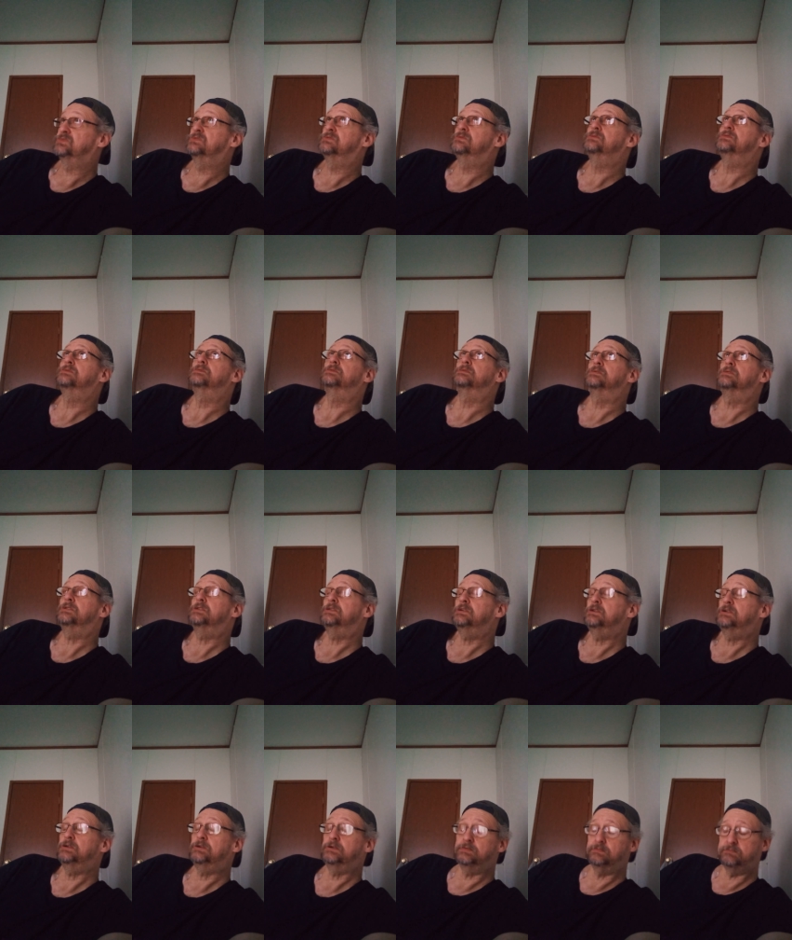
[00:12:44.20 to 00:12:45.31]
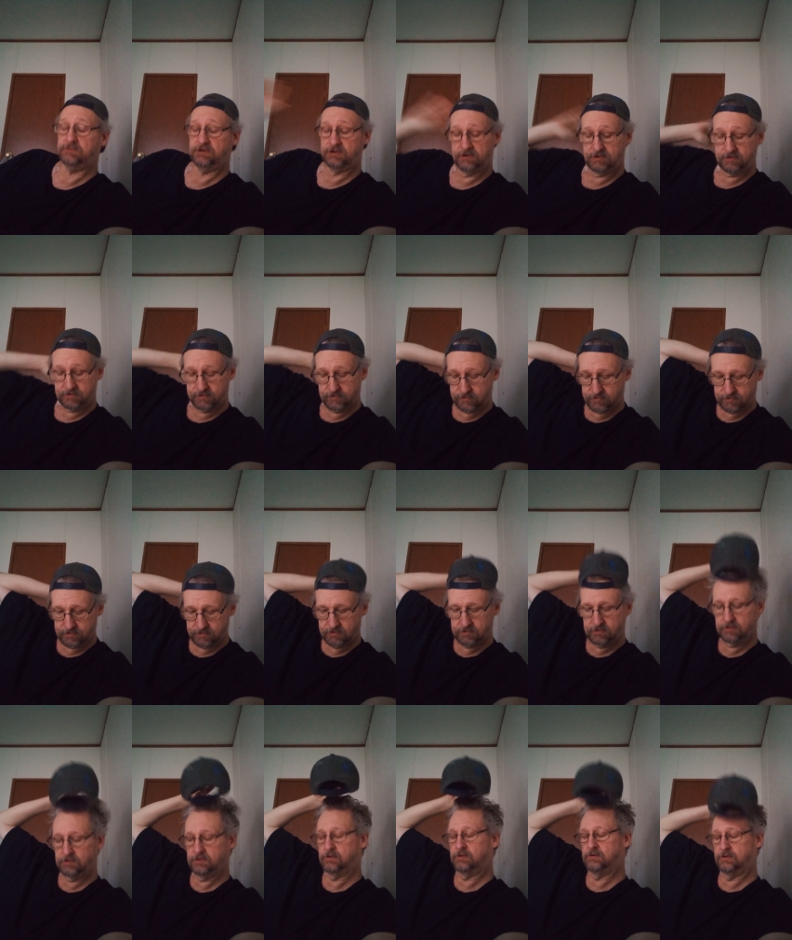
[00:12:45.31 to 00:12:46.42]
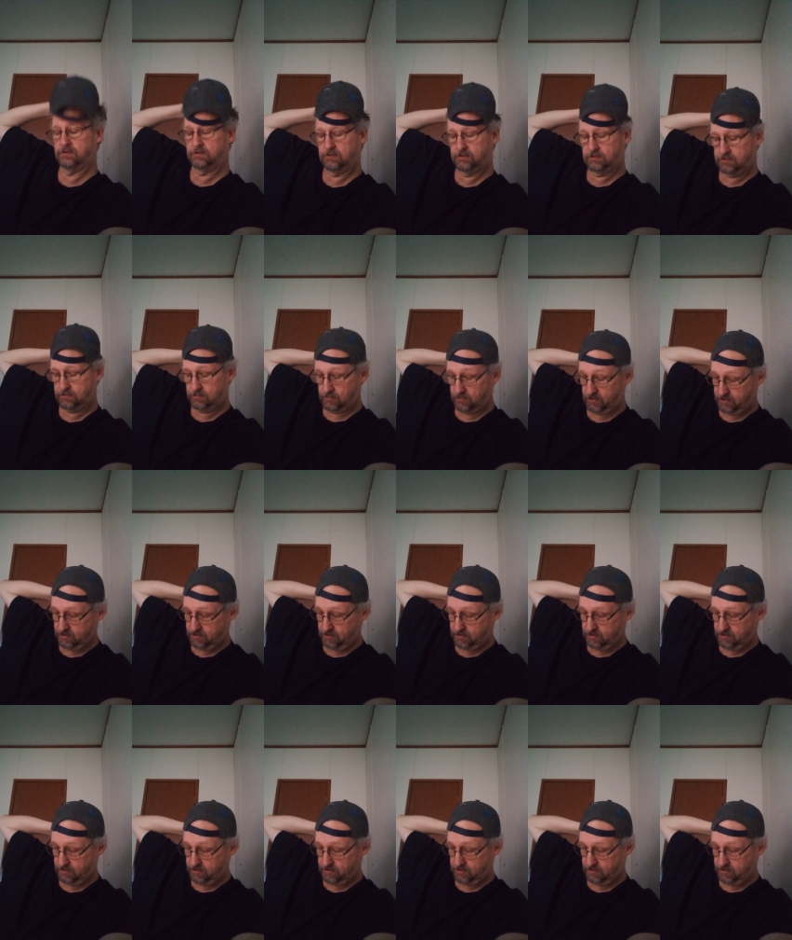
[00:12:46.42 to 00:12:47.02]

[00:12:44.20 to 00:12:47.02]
man, what can I cover?